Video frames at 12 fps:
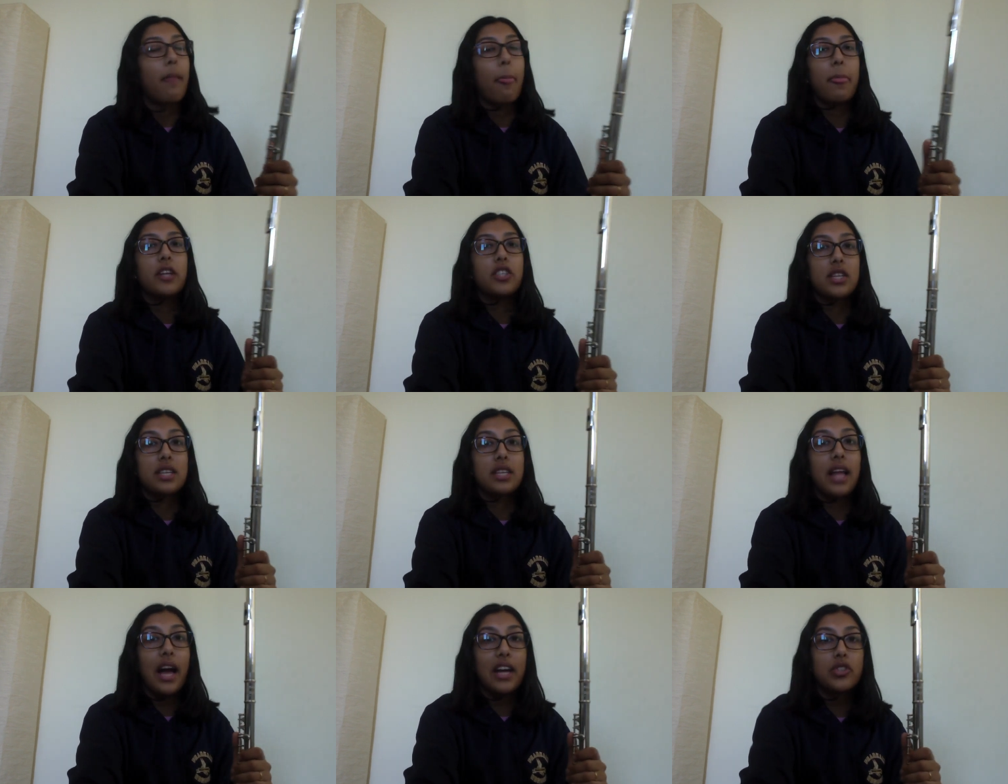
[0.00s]
adjusting the
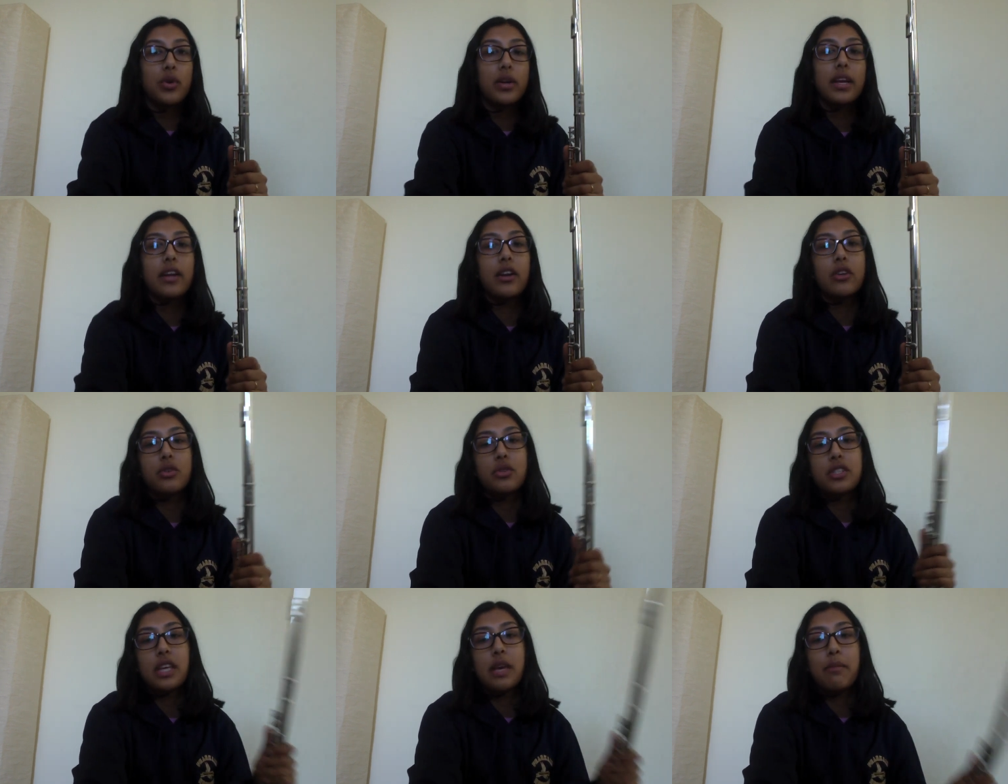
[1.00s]
head joint and also
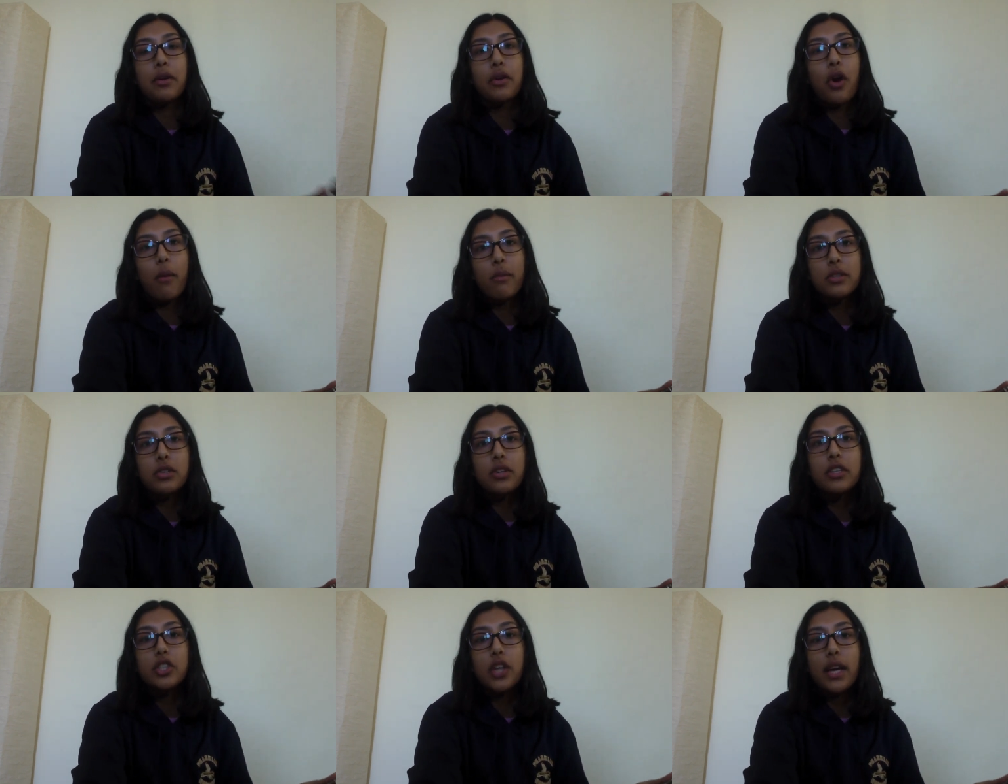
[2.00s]
just keeping your embouchure
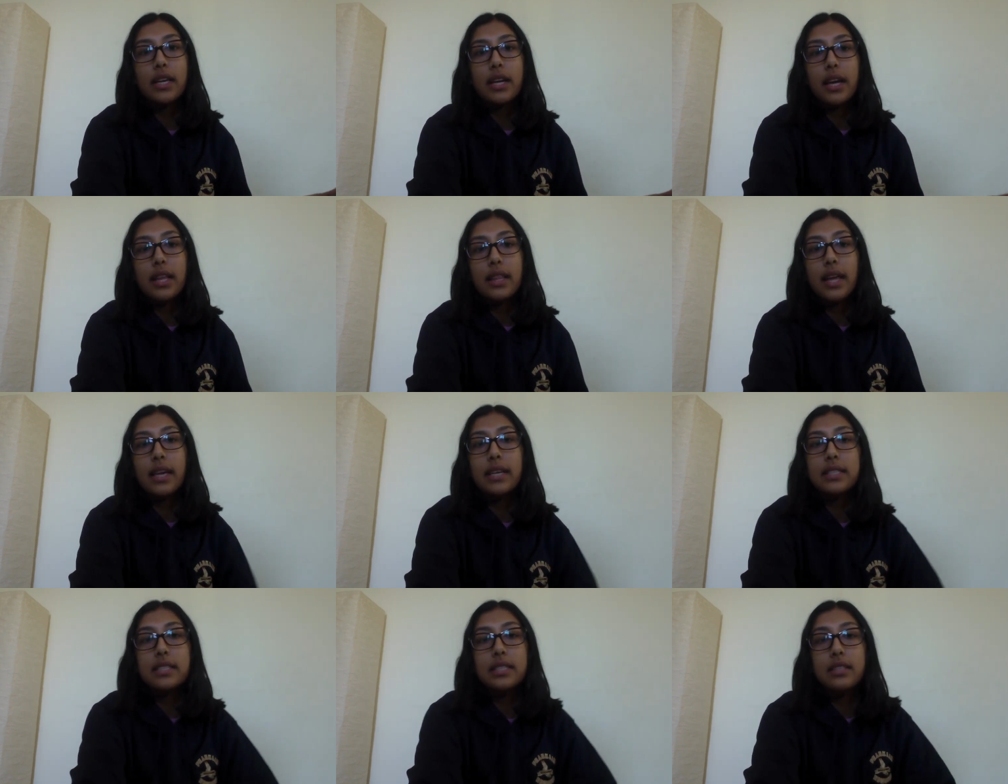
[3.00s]
in check.
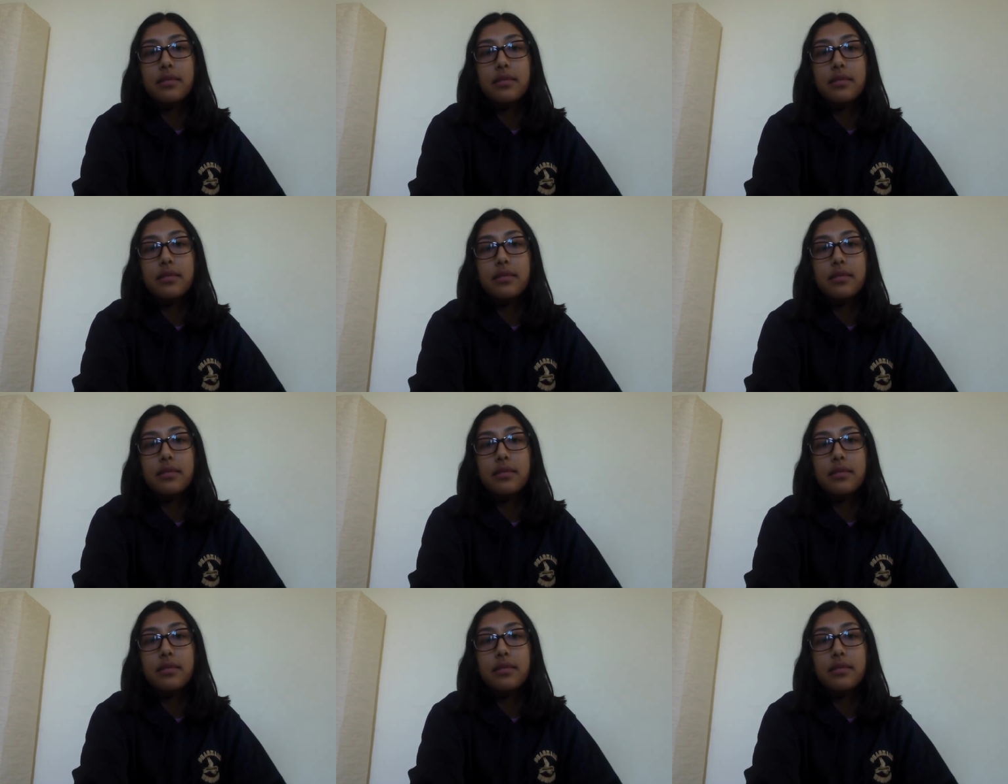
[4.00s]
Thanks.